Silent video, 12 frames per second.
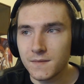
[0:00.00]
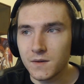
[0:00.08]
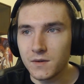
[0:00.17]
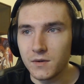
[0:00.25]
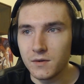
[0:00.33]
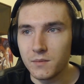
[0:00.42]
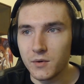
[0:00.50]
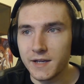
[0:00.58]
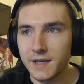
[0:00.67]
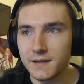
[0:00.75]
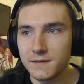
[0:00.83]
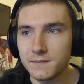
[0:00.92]
Oh
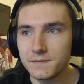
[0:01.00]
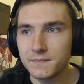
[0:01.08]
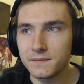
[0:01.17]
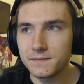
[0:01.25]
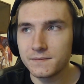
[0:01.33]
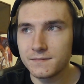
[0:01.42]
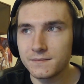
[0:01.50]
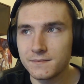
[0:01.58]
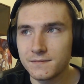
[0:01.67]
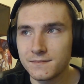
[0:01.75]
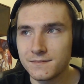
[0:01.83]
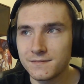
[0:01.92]
boy.
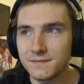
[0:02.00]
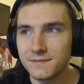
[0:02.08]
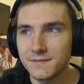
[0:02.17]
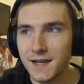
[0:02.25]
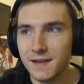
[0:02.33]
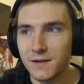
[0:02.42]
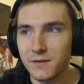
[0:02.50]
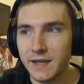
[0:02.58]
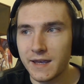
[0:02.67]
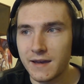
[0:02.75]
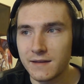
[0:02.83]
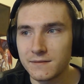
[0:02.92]
Hello
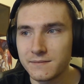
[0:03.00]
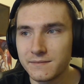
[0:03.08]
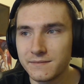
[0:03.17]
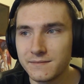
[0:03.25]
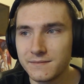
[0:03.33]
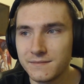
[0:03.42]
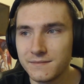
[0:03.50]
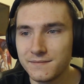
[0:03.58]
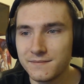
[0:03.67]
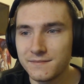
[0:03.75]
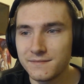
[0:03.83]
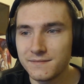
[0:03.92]
again.
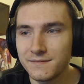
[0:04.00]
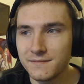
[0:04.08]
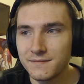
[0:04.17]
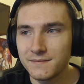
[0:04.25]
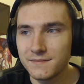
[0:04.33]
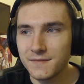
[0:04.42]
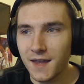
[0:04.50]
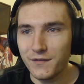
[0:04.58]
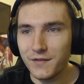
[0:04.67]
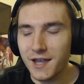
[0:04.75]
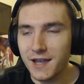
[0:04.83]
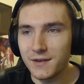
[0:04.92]
I
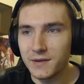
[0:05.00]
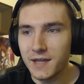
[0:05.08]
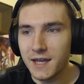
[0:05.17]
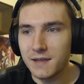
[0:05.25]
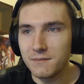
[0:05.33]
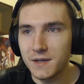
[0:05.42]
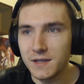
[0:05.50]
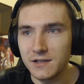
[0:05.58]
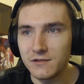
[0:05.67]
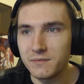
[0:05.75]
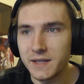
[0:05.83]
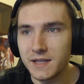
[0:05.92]
forget your name, but
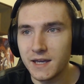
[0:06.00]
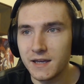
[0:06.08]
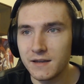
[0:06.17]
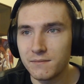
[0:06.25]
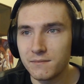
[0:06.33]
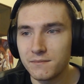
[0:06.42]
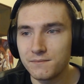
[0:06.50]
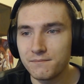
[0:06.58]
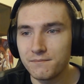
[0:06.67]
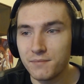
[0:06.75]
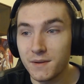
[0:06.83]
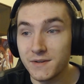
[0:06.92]
you've been here
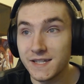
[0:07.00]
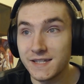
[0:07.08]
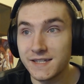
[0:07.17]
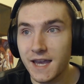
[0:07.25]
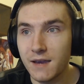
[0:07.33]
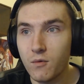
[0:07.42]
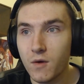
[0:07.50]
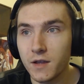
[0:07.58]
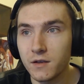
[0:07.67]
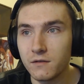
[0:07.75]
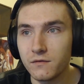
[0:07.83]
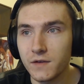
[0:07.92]
pretty much since day one
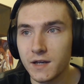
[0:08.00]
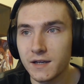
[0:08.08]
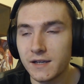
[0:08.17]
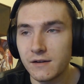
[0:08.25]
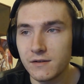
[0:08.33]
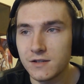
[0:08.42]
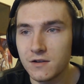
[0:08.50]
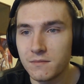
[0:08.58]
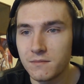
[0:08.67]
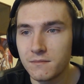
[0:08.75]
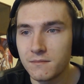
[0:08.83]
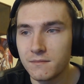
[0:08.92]
of uh, Kirito
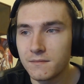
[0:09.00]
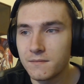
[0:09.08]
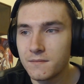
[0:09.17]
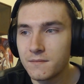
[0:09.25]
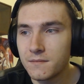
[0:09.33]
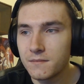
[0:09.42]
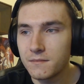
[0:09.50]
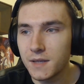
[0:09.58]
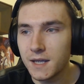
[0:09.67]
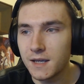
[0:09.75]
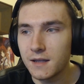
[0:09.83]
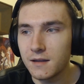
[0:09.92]

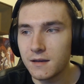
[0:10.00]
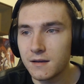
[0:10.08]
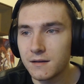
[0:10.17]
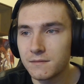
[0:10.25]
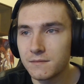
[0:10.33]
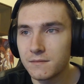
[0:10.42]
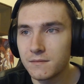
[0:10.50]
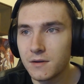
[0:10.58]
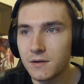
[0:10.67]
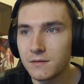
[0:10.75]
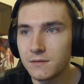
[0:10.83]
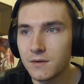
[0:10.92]
being in uh,
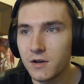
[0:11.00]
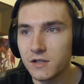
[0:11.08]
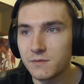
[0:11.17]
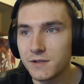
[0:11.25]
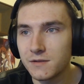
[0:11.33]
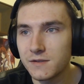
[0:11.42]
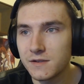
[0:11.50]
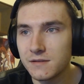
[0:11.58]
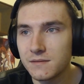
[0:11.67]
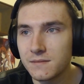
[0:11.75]
hospitals.